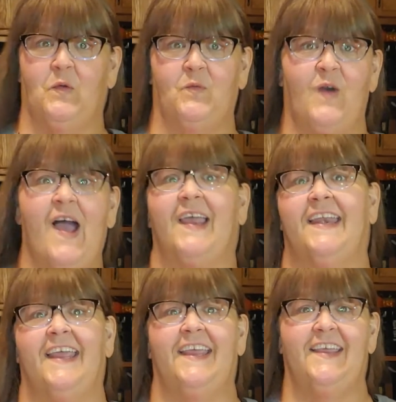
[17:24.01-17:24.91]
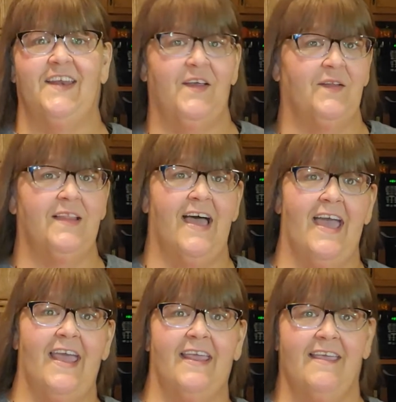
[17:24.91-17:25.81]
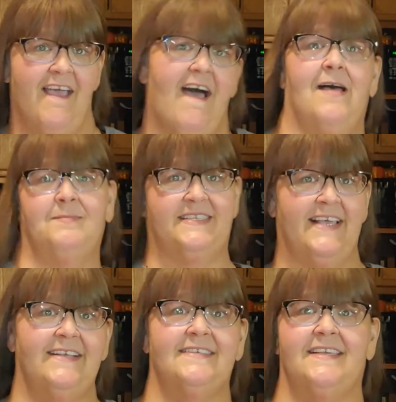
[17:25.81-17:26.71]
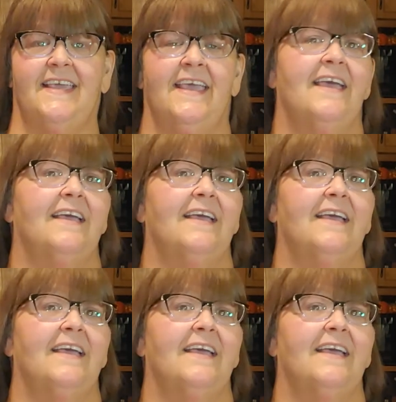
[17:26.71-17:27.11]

rocking it, like I'm sexy.